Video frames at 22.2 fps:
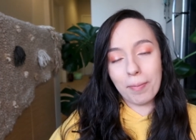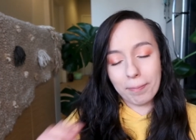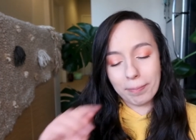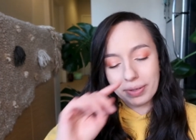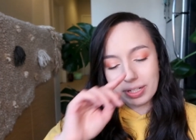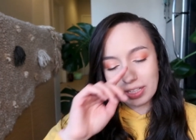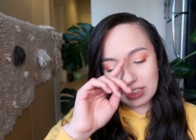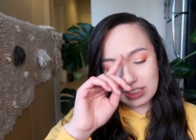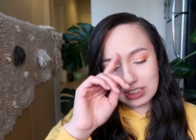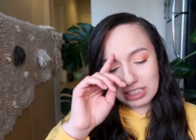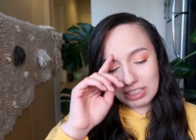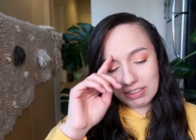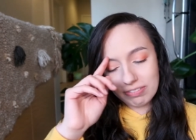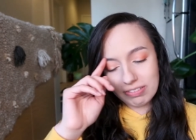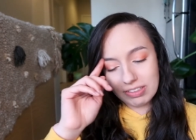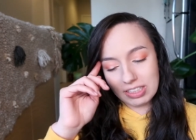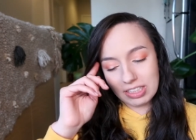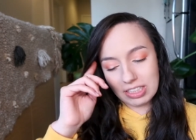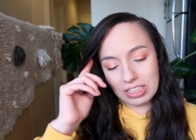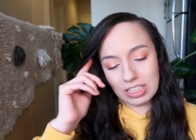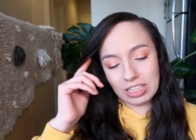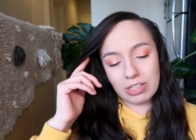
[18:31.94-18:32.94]
but
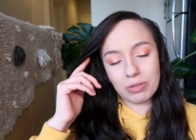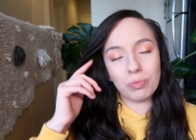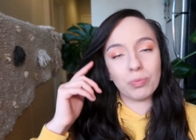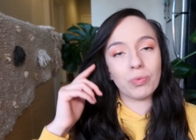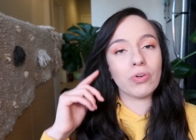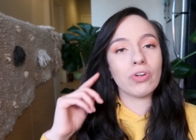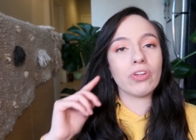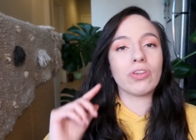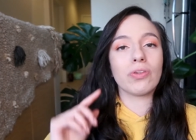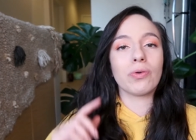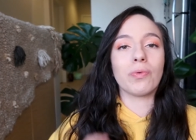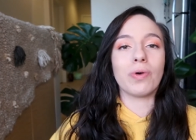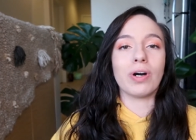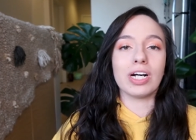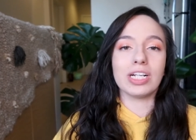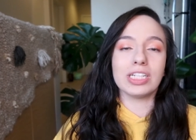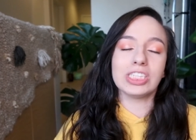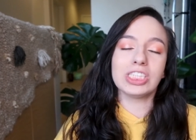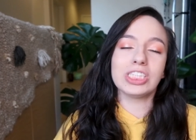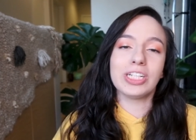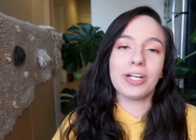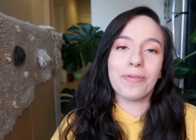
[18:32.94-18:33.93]
definitely worth the
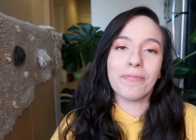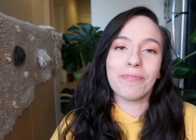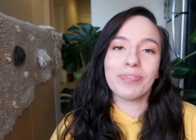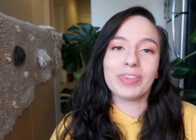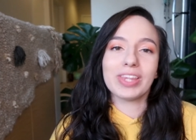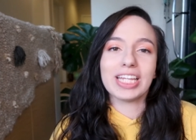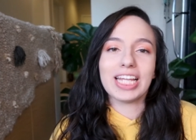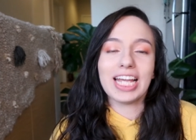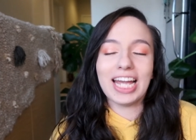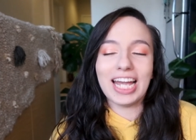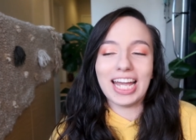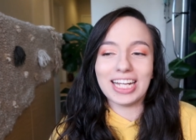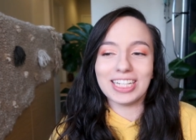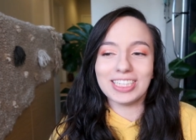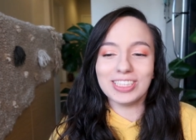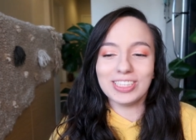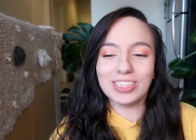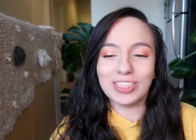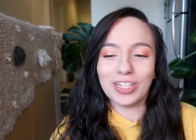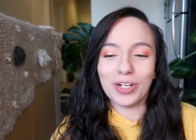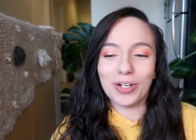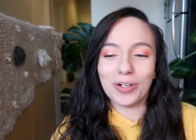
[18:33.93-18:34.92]
watch. And
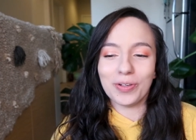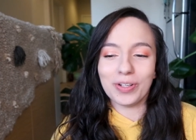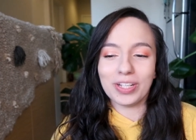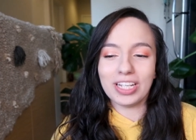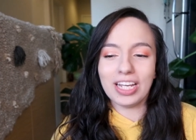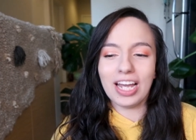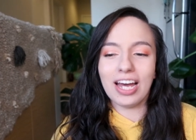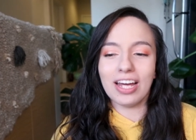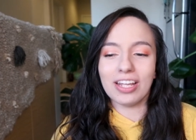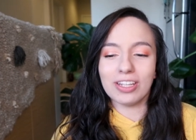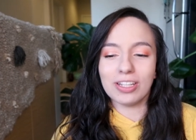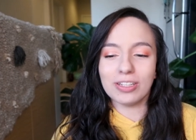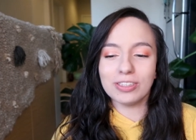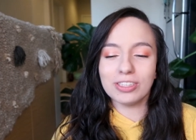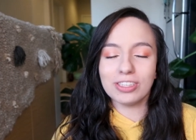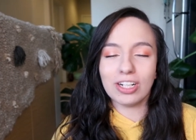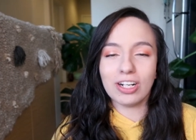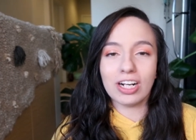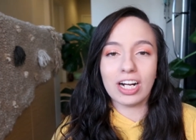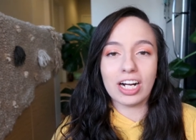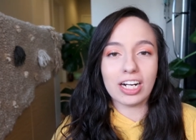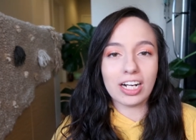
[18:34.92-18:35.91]
so yeah, those
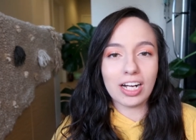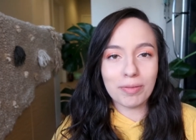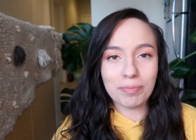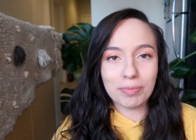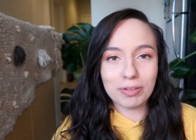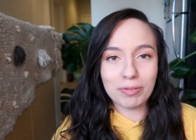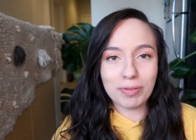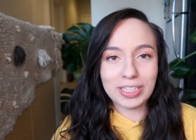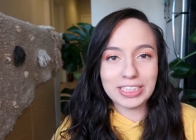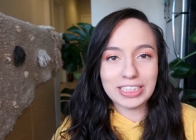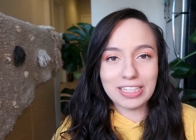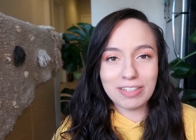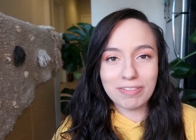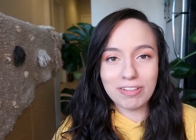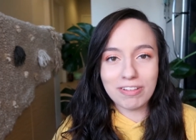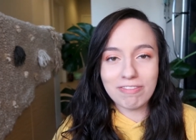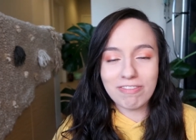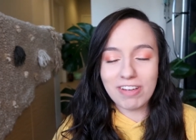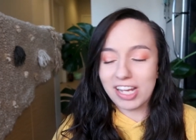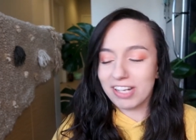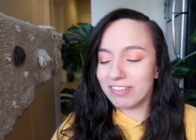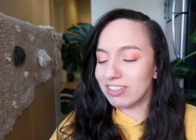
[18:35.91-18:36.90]
are a couple of my
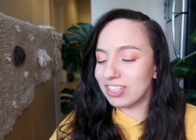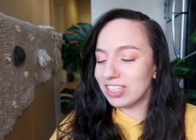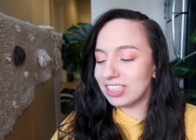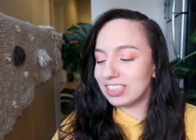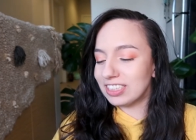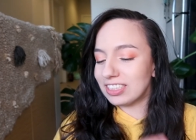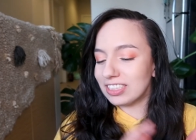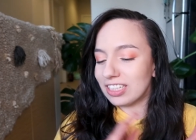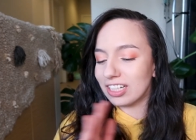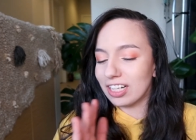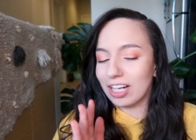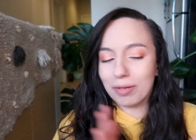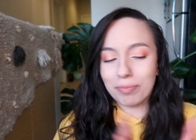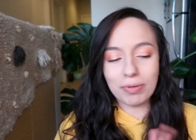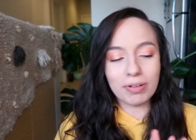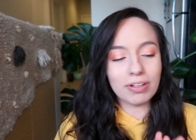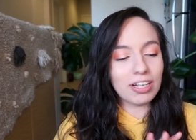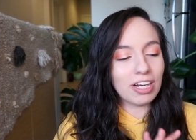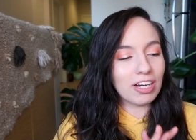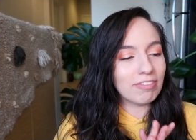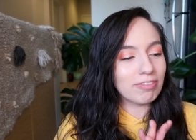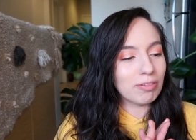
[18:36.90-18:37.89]
TV favorites, a
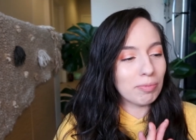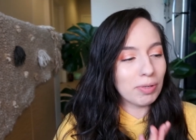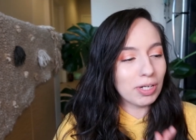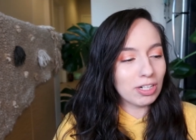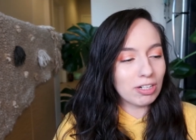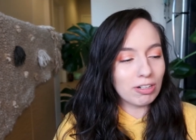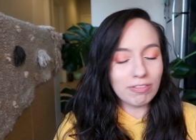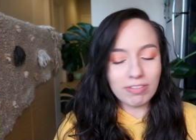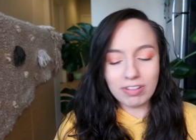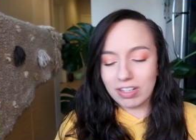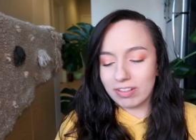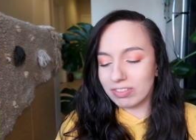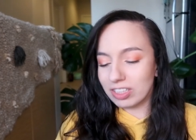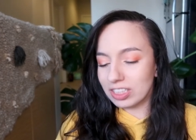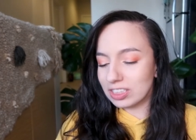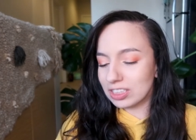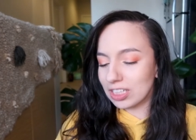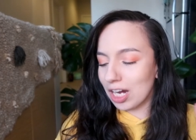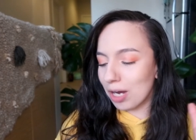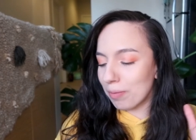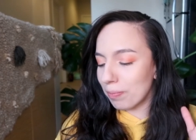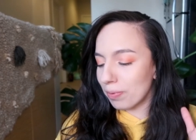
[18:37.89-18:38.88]
couple of apparel
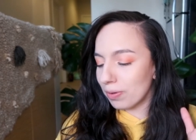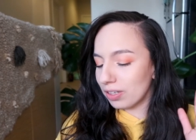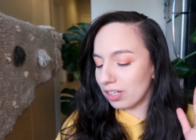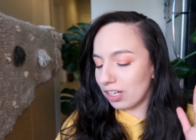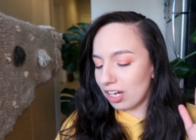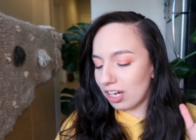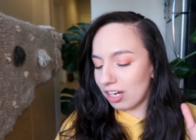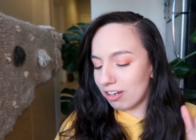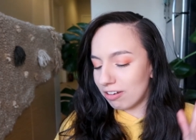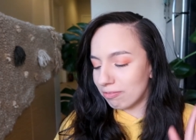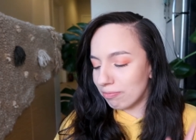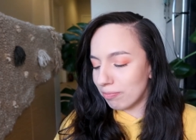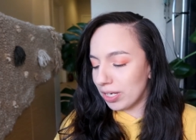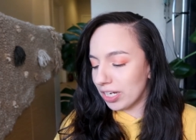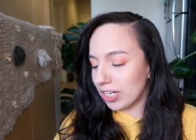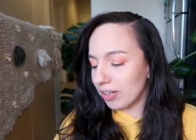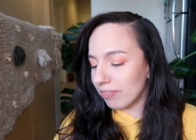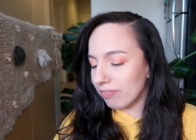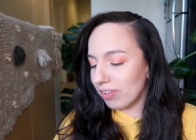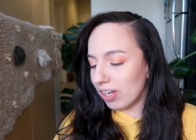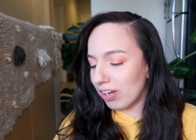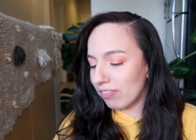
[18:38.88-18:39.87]
favorites, a couple of
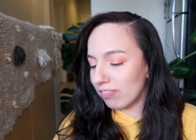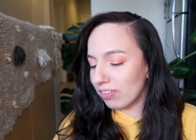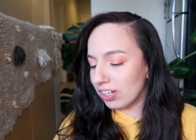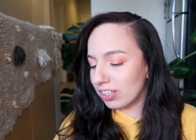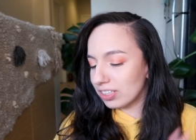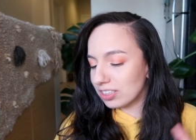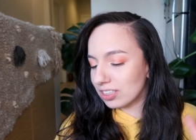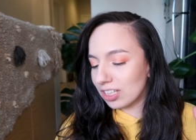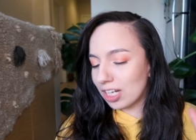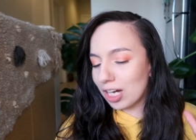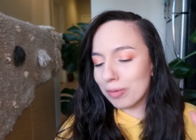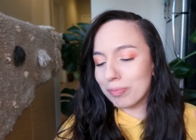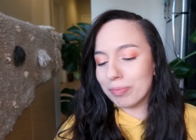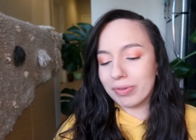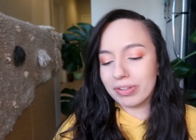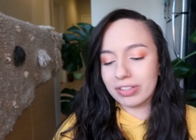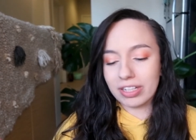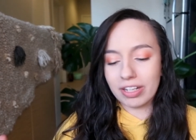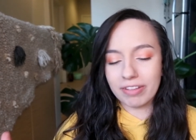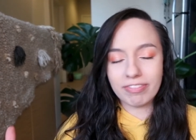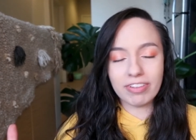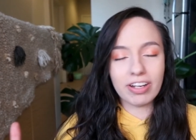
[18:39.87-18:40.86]
makeup favorites, a
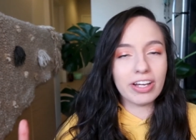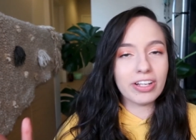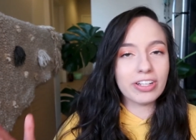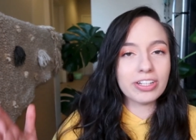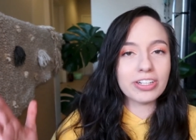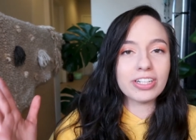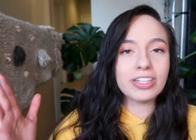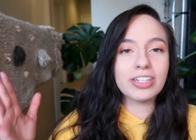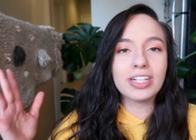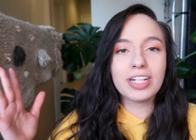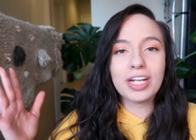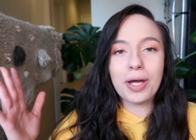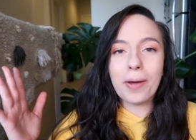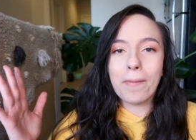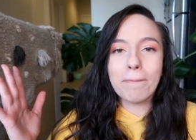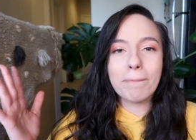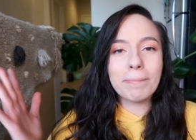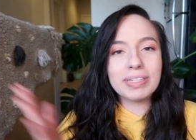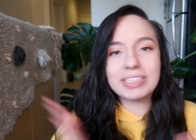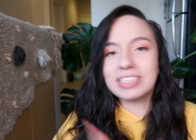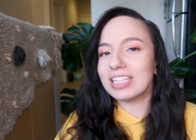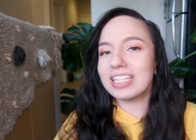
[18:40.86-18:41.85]
couple of other
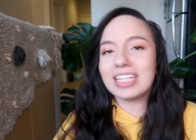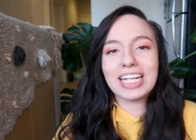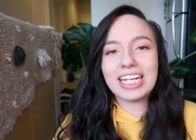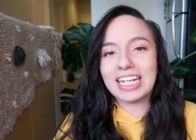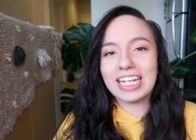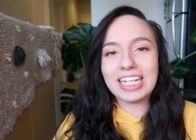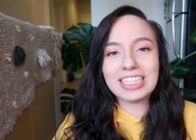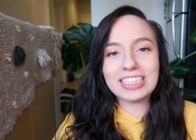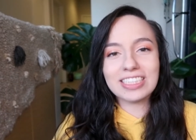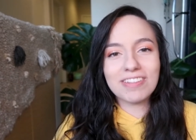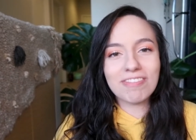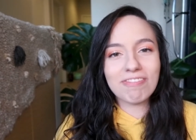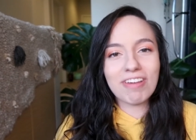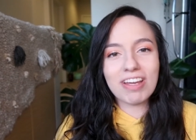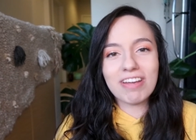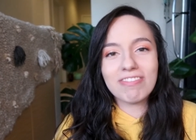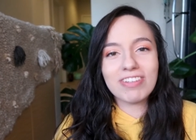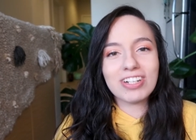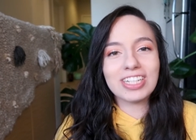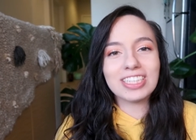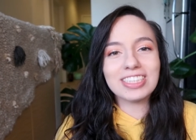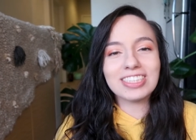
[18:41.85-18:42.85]
miscellaneous
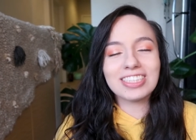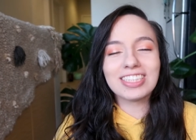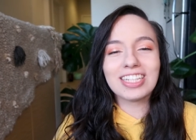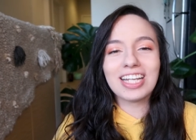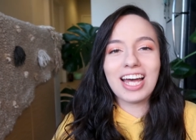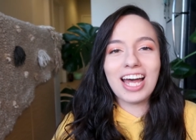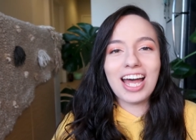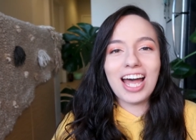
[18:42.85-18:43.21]
favorites.